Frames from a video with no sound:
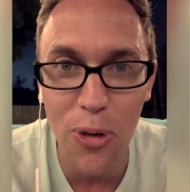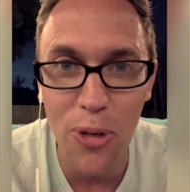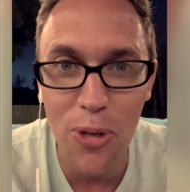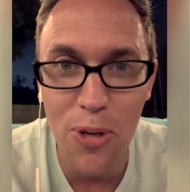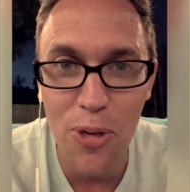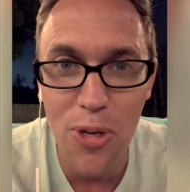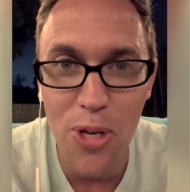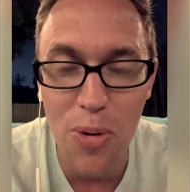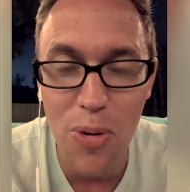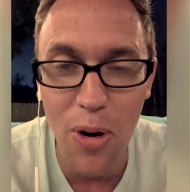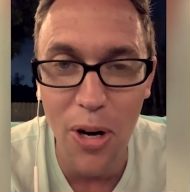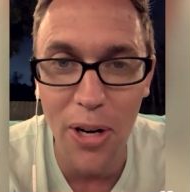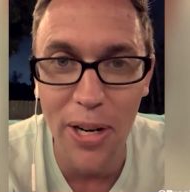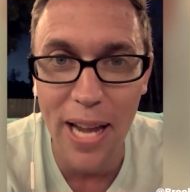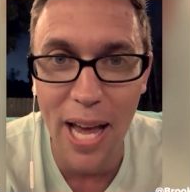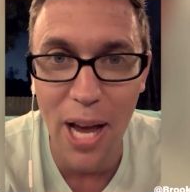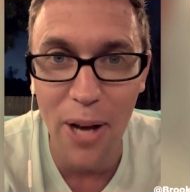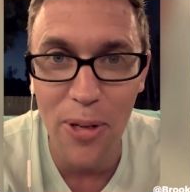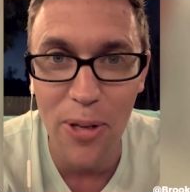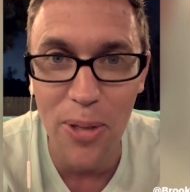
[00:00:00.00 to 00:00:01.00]
who you are and
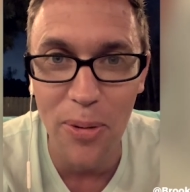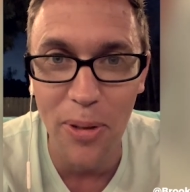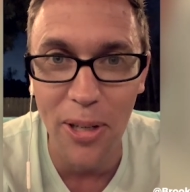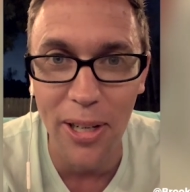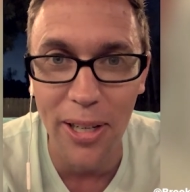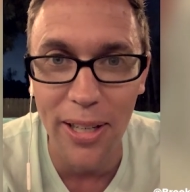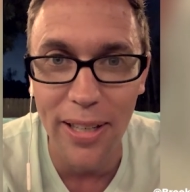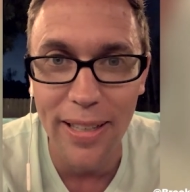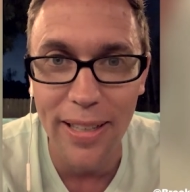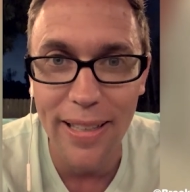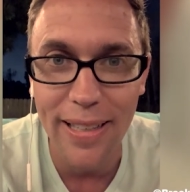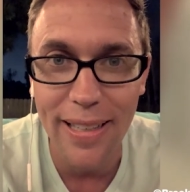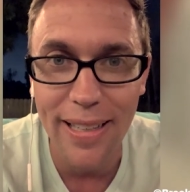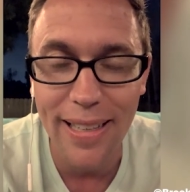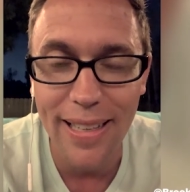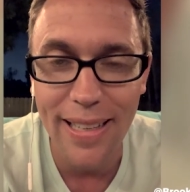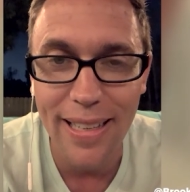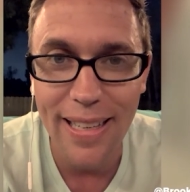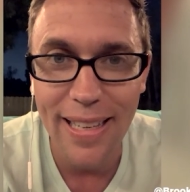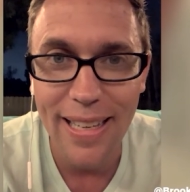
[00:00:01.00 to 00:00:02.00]
how you are,
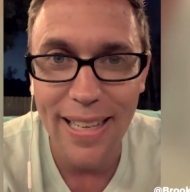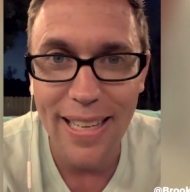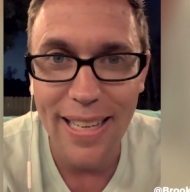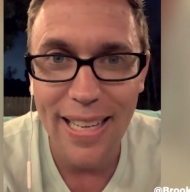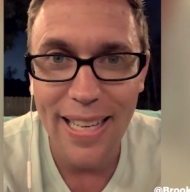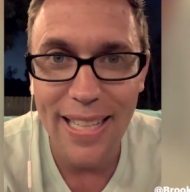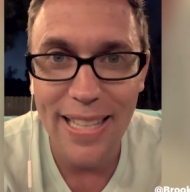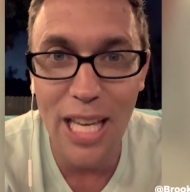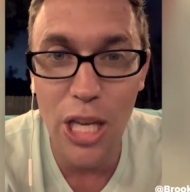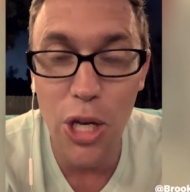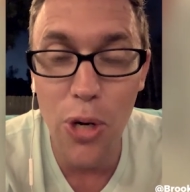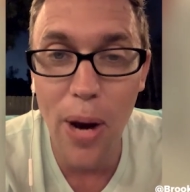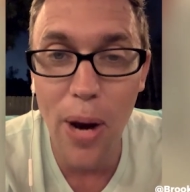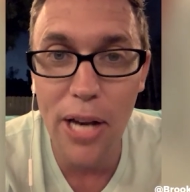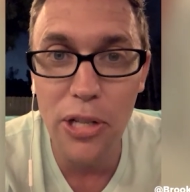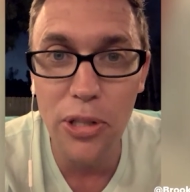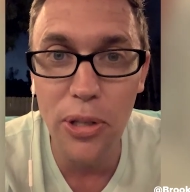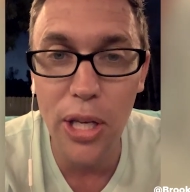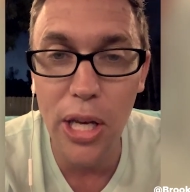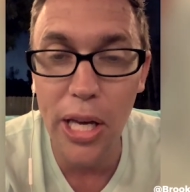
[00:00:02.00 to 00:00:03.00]
that you're
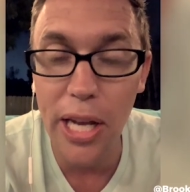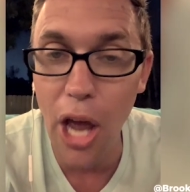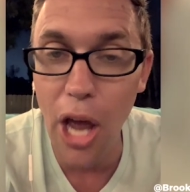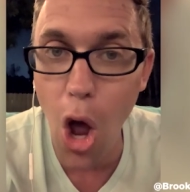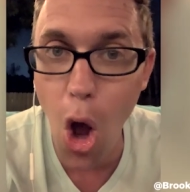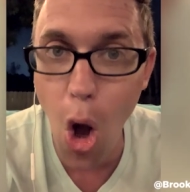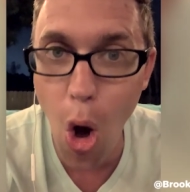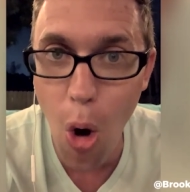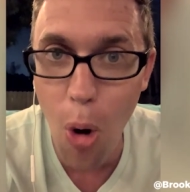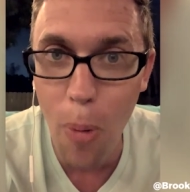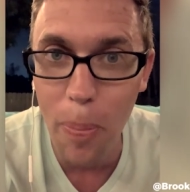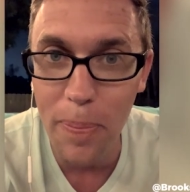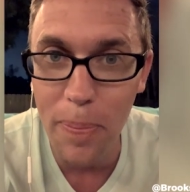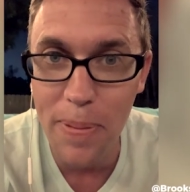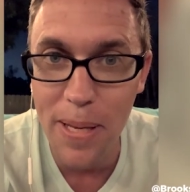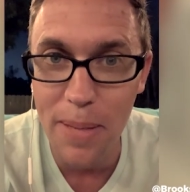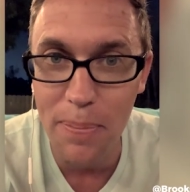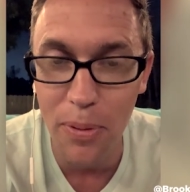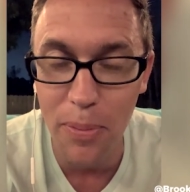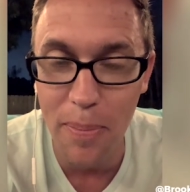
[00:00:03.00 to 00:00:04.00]
actually going to hope
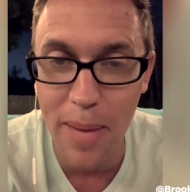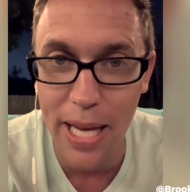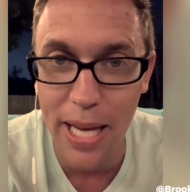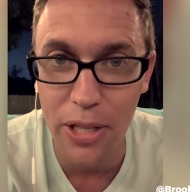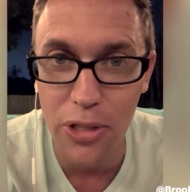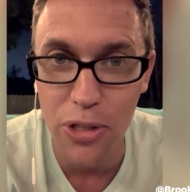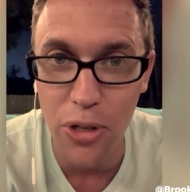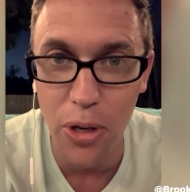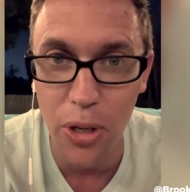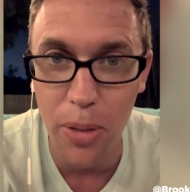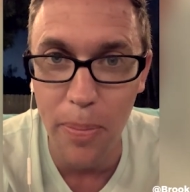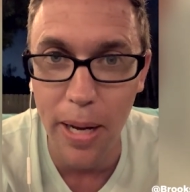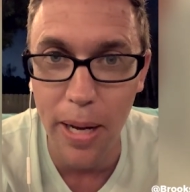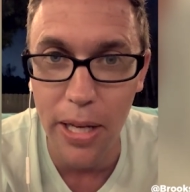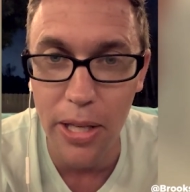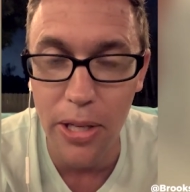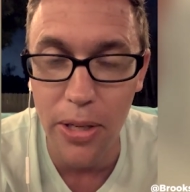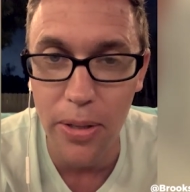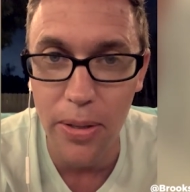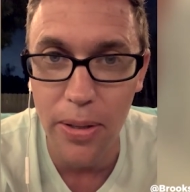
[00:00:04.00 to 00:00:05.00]
people make a joke about
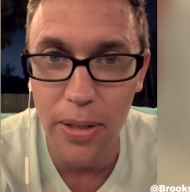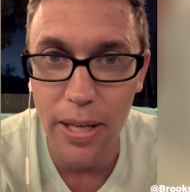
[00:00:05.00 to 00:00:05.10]
you.